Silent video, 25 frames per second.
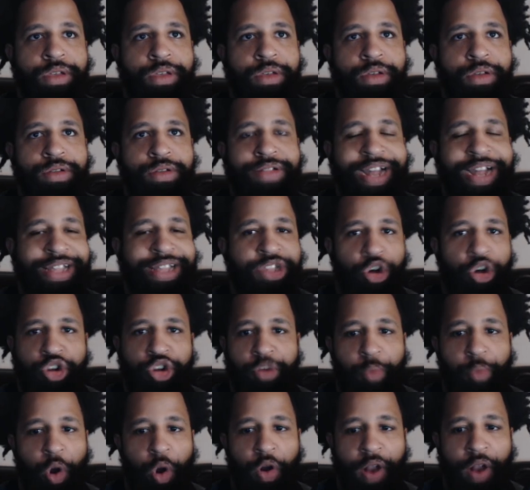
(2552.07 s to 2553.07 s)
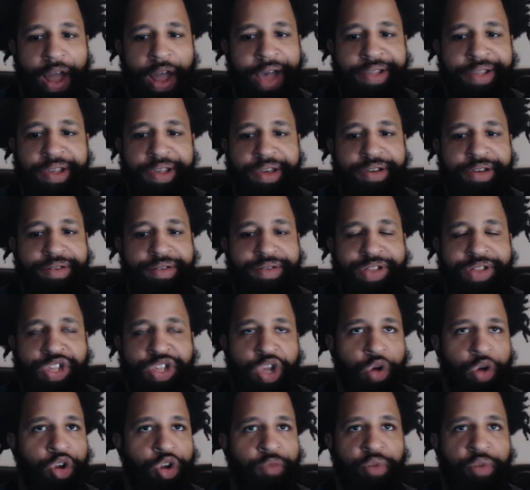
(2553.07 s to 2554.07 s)
That's so demoralizing.
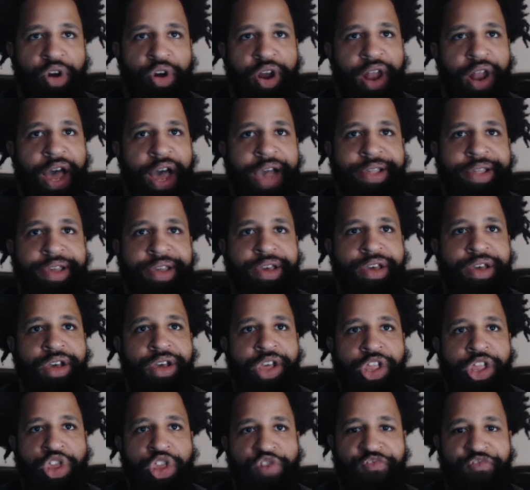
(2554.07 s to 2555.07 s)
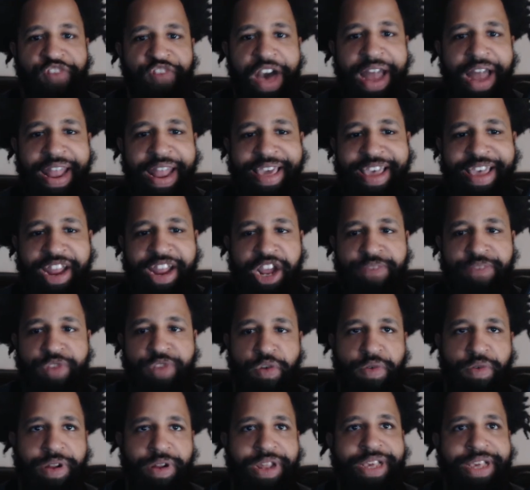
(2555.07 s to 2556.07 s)
So demoralizing. You finally get him to
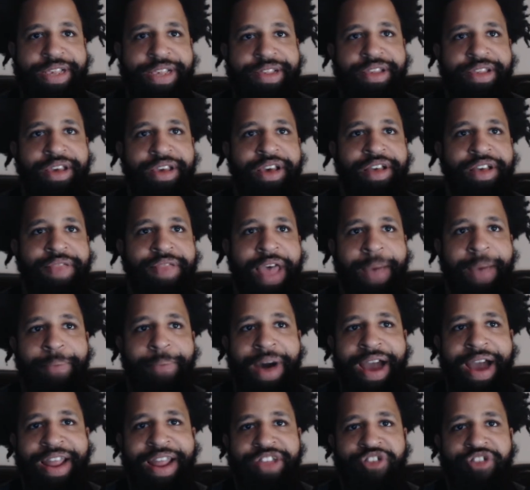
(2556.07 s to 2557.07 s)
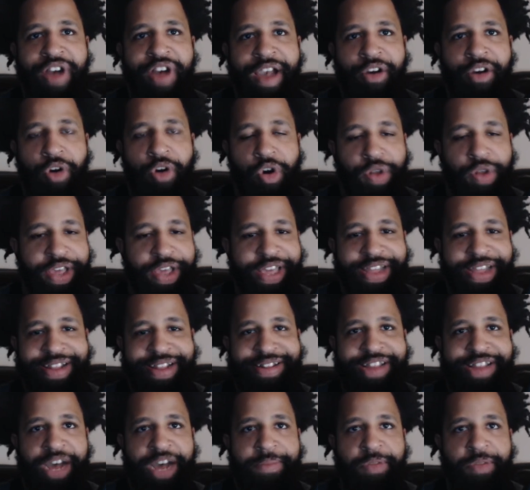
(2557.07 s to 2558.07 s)
release that body triangle, only
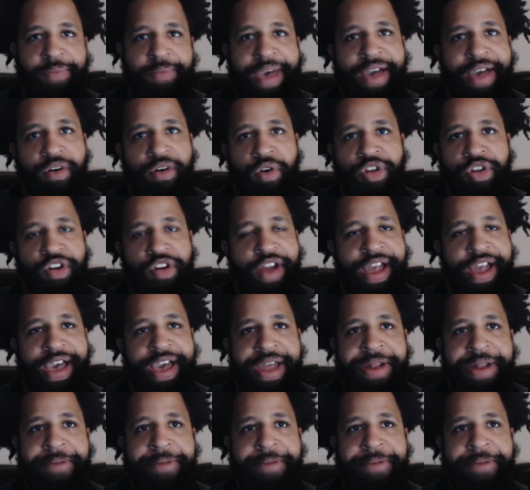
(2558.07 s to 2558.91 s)
get dumped back on your head.